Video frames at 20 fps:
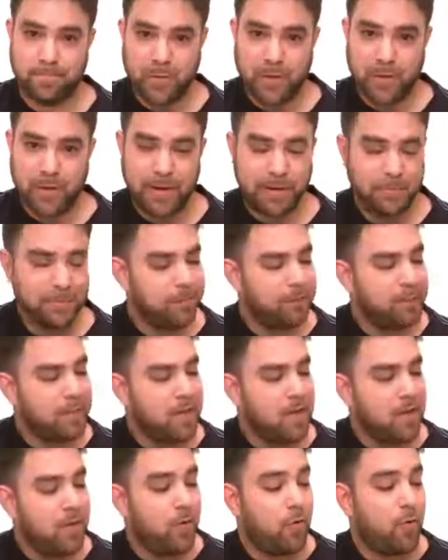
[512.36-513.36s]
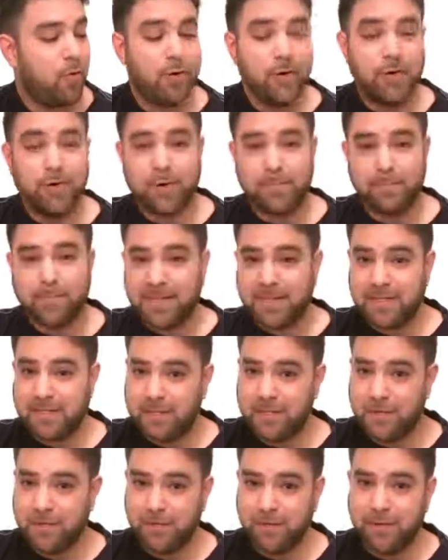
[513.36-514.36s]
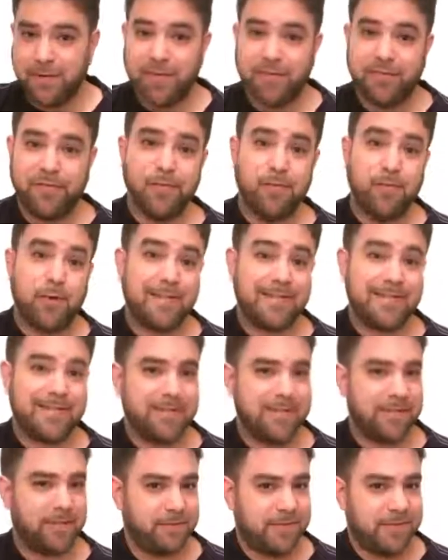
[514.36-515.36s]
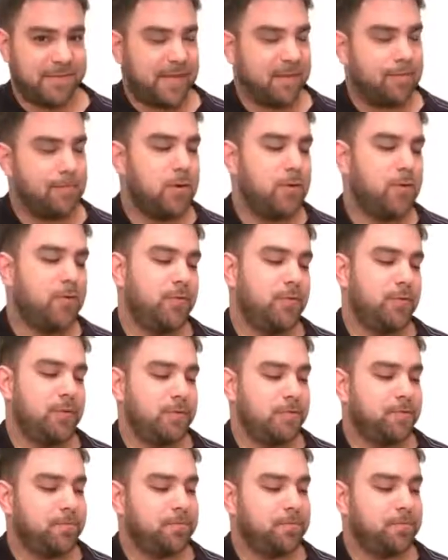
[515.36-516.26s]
Okay? Or you can play 2 if you want an interesting mode.